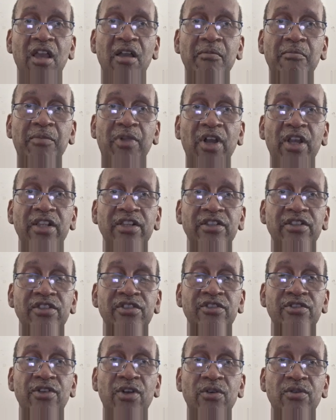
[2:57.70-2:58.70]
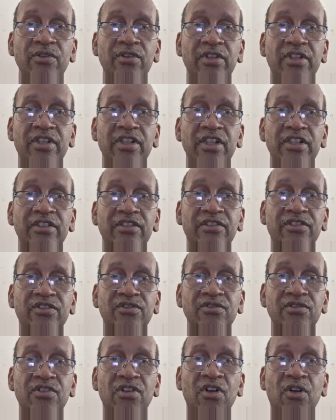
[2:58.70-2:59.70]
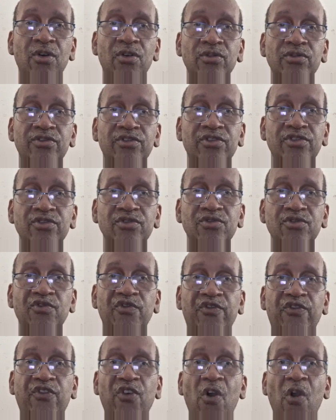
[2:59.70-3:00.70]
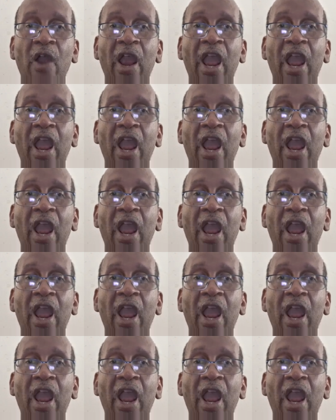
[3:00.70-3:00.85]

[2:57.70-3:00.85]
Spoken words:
But you don't get to go to far